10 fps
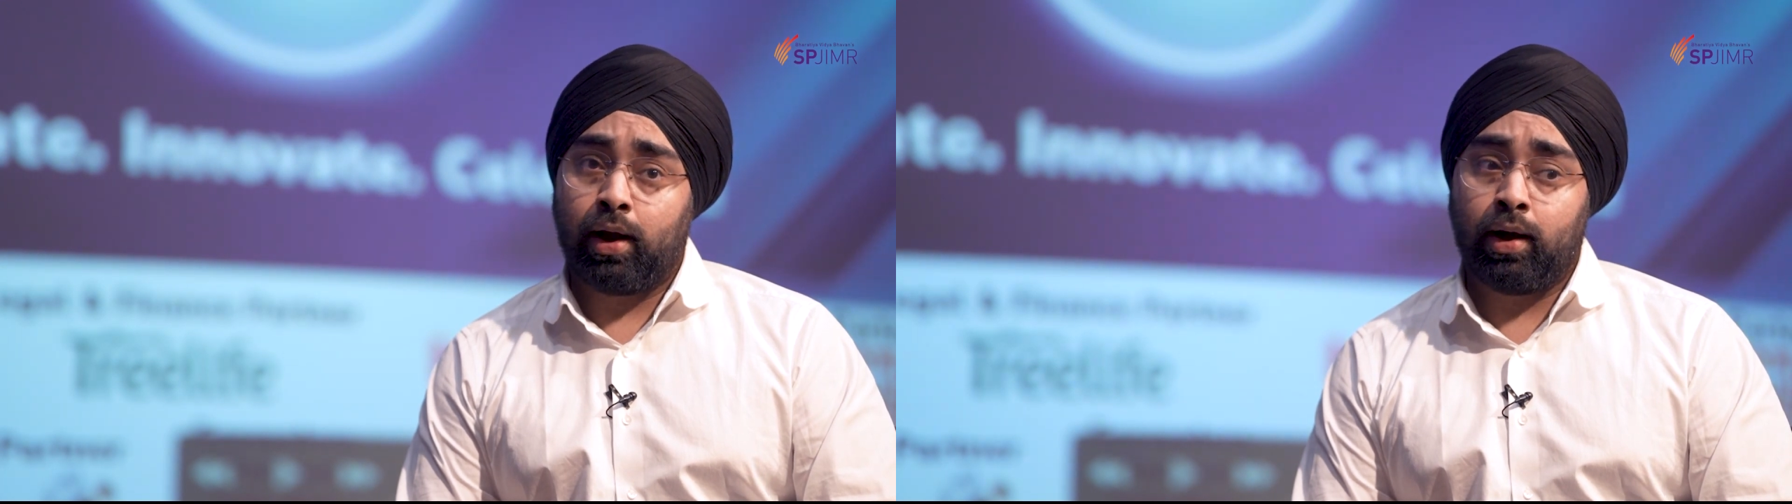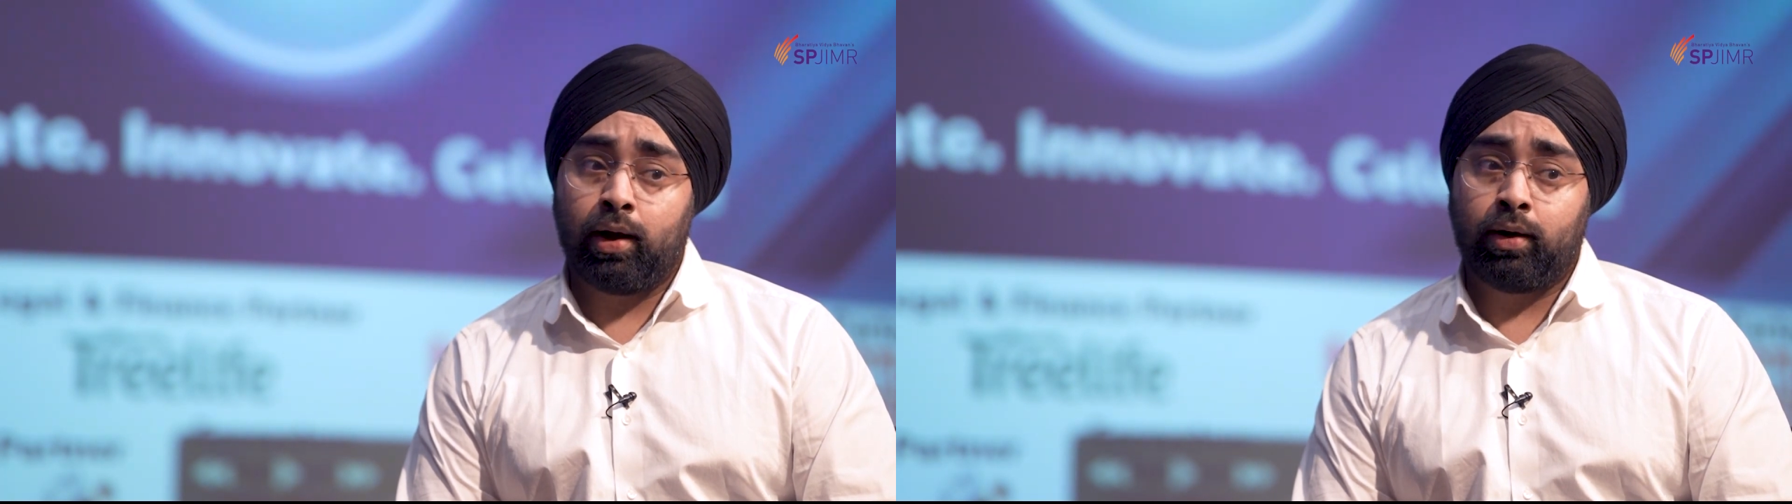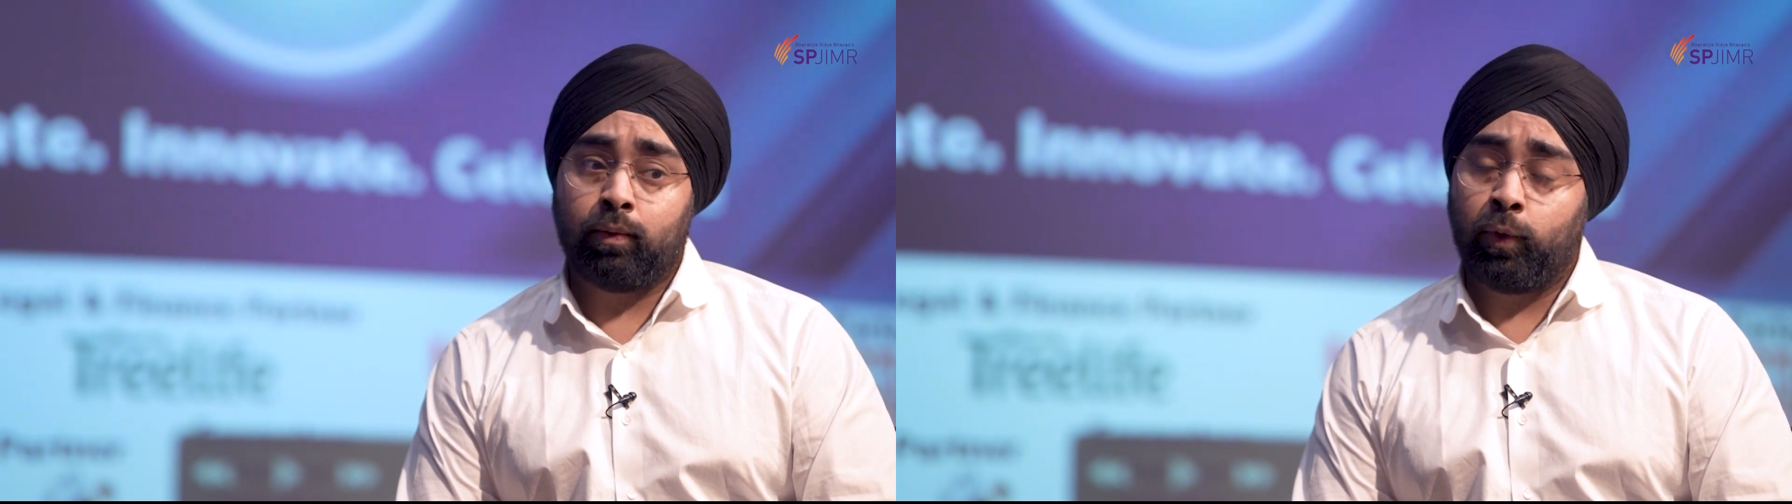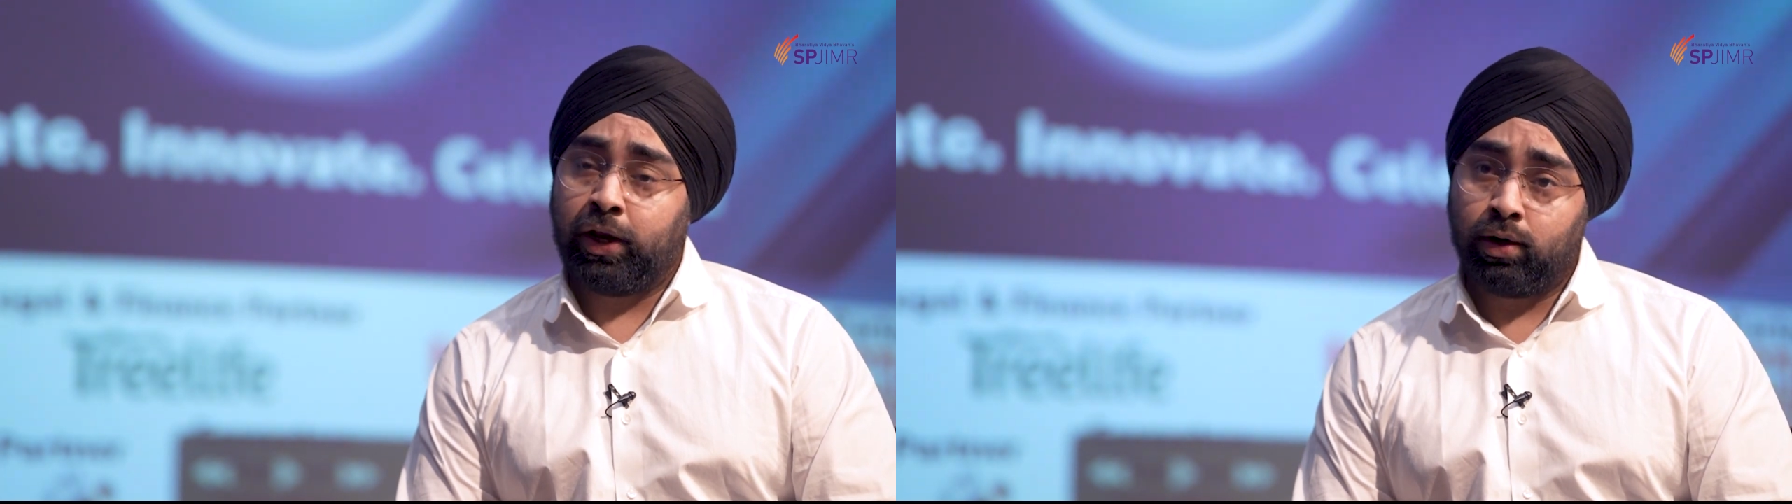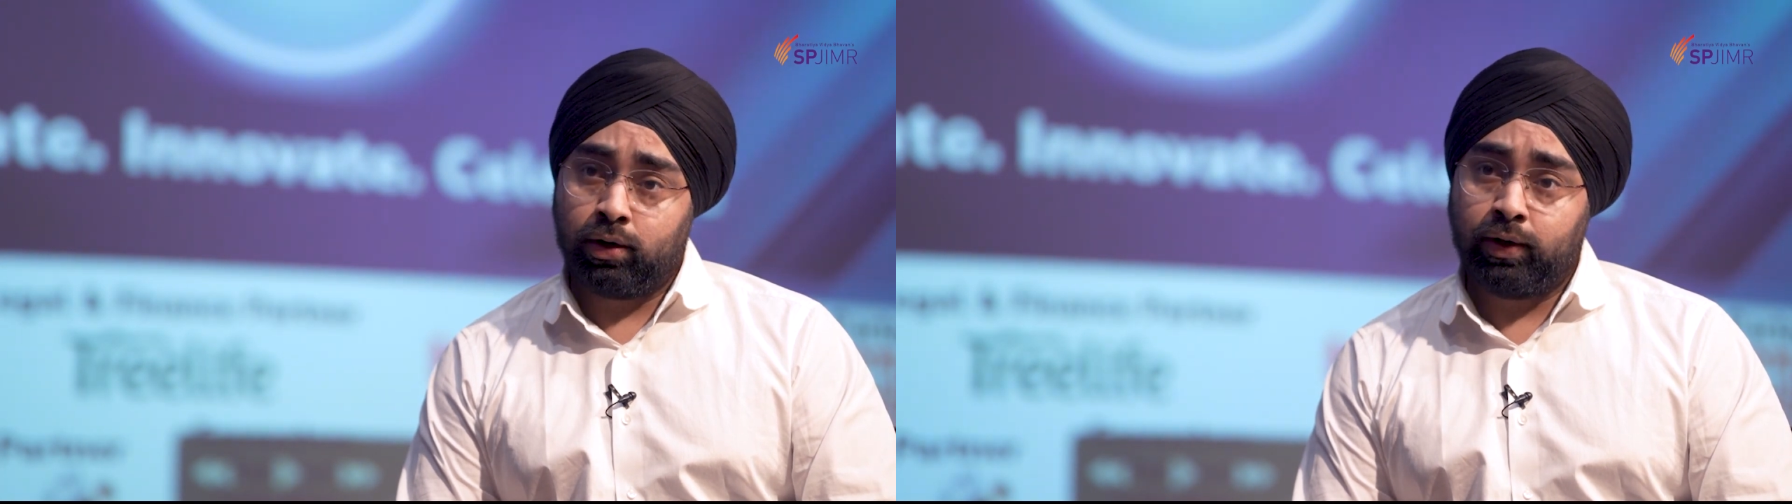are
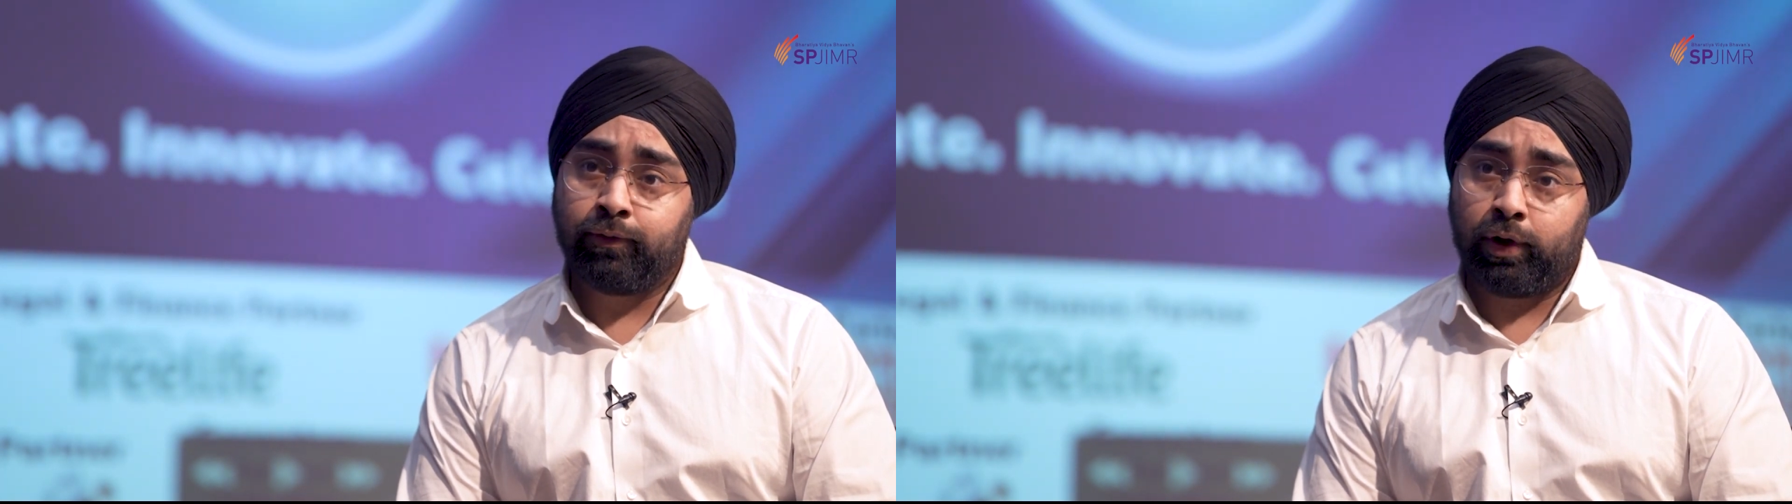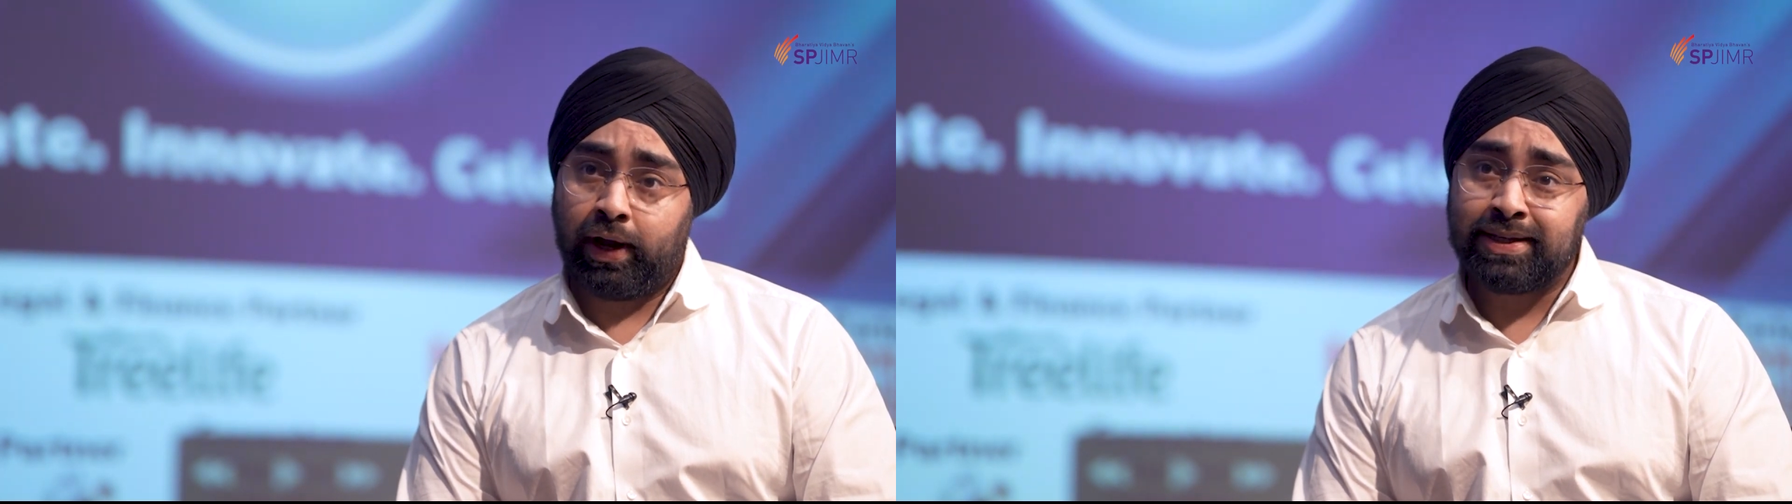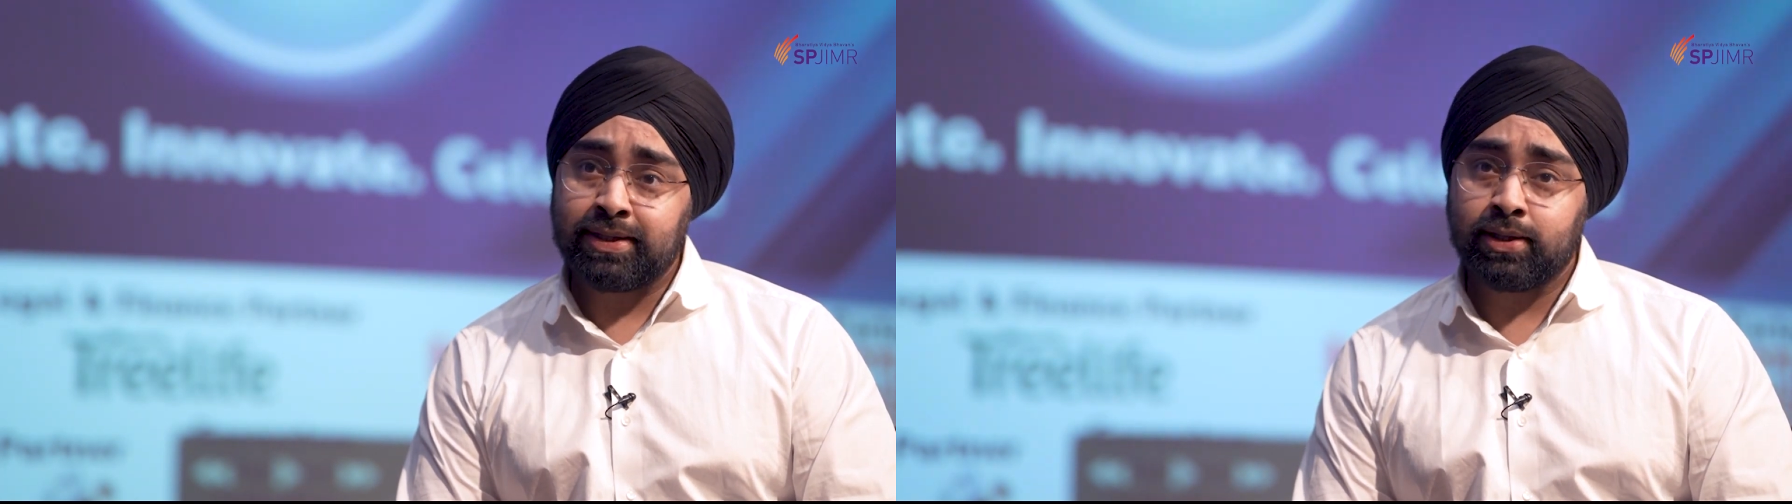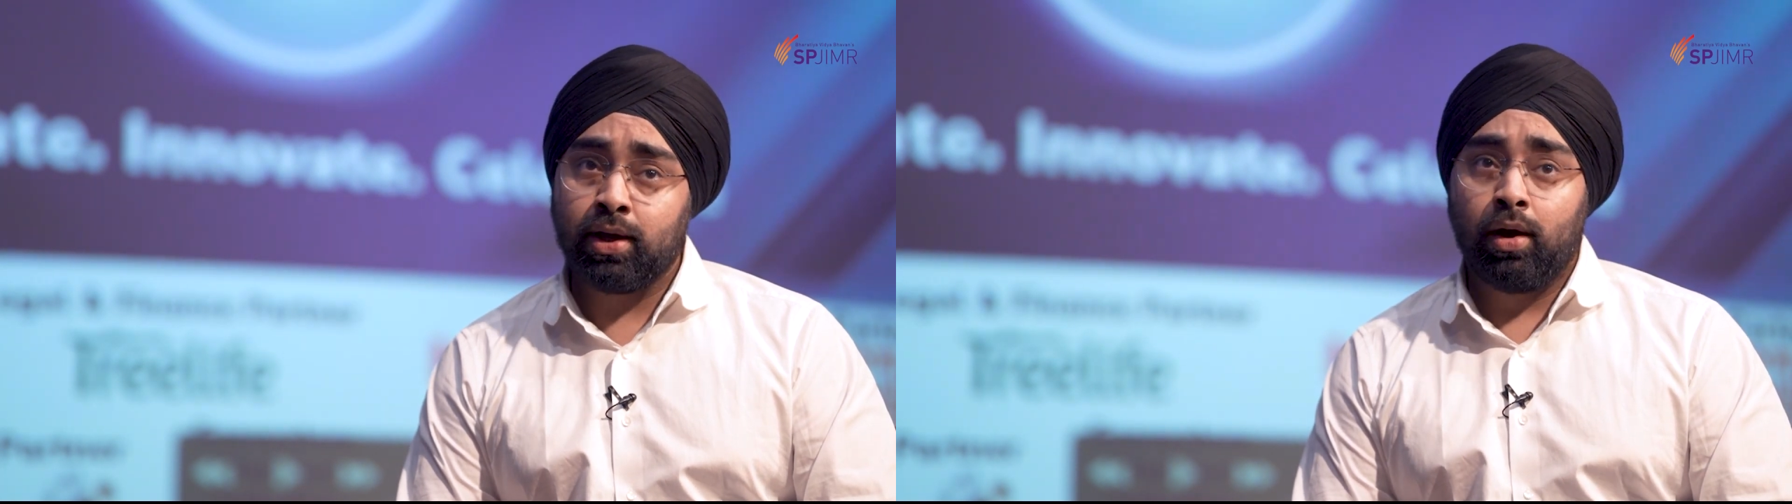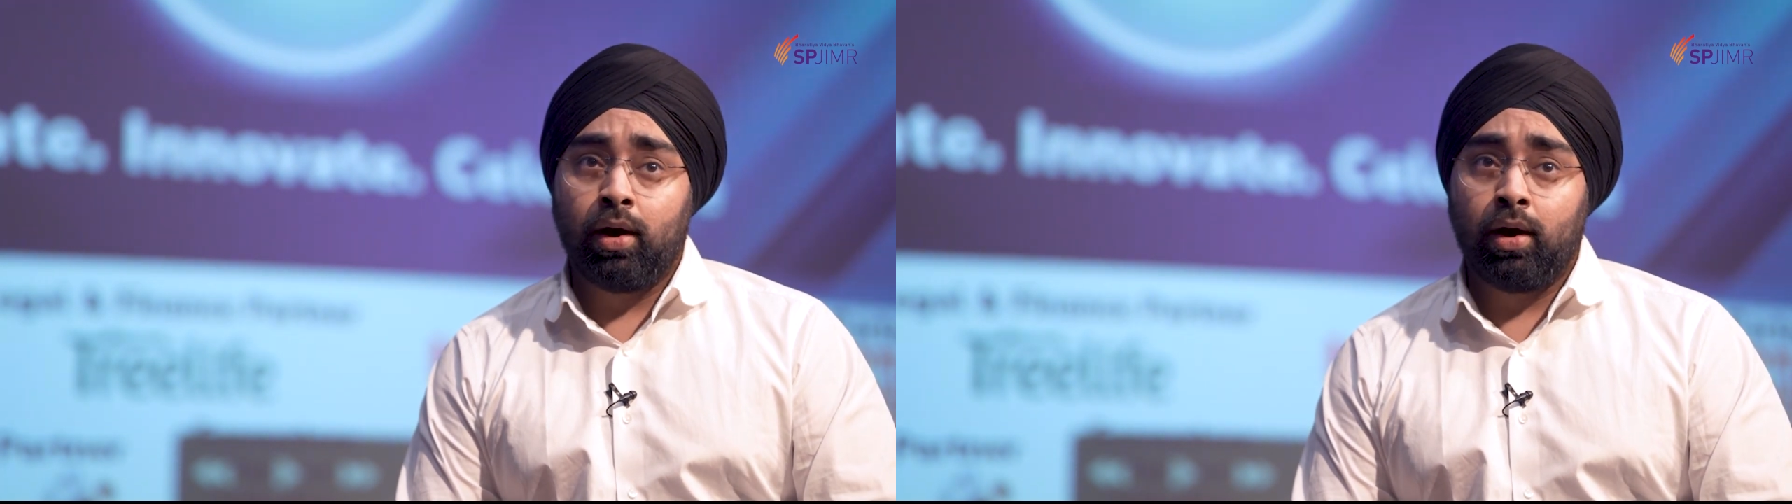very early for us,